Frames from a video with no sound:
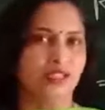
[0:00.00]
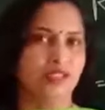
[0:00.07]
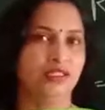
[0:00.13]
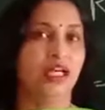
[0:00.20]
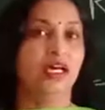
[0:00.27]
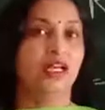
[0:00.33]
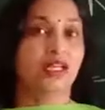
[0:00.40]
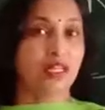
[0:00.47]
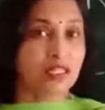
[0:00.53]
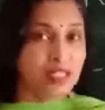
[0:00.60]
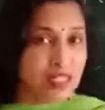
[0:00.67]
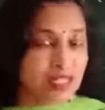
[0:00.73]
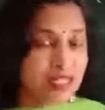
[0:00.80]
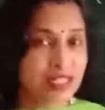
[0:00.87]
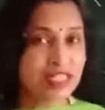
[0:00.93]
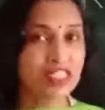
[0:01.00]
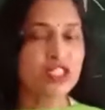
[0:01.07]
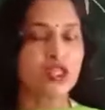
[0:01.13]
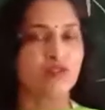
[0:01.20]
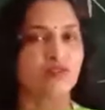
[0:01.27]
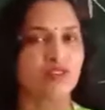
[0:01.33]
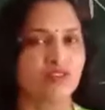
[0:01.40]
the resistance
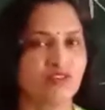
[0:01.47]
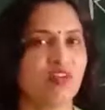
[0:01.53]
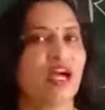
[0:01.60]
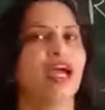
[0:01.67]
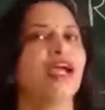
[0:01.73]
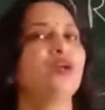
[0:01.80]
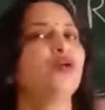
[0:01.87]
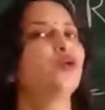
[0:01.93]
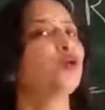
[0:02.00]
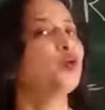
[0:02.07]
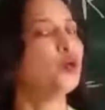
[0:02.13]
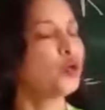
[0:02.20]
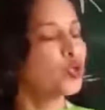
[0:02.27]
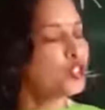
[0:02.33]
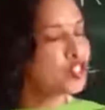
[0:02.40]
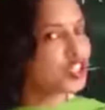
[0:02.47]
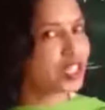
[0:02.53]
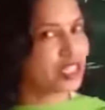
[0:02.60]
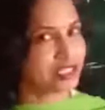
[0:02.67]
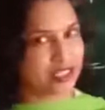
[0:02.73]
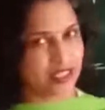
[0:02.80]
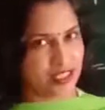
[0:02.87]
of the wire do not
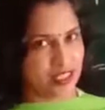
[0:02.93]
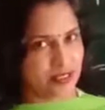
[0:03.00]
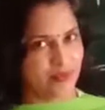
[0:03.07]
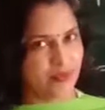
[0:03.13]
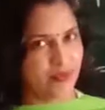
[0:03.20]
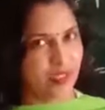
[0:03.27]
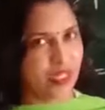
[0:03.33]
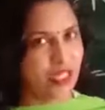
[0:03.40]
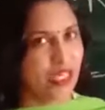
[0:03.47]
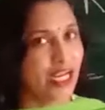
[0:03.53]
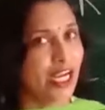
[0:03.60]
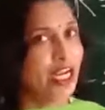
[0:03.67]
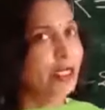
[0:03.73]
changes. It